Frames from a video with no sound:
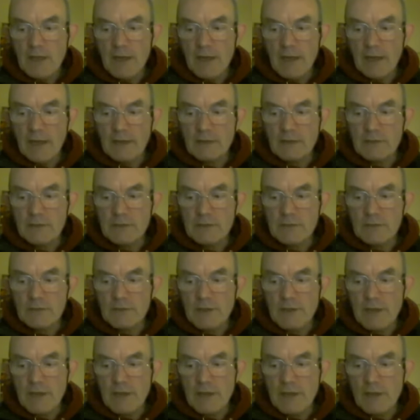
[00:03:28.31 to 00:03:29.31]
and
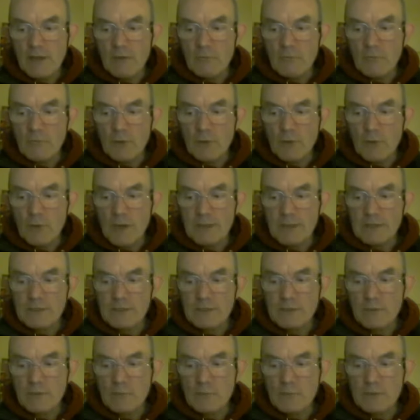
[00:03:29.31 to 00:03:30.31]
the
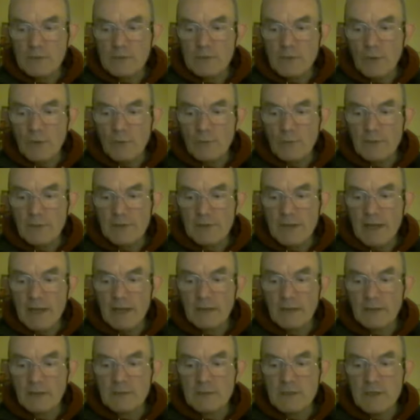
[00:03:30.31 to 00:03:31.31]
request that was not
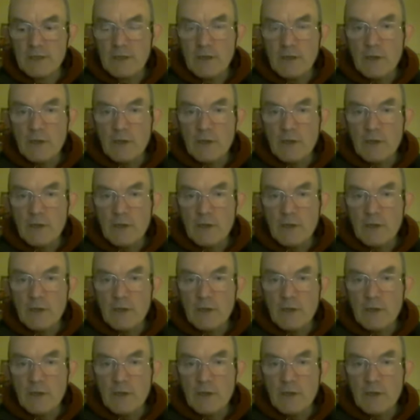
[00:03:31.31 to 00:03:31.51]
withheld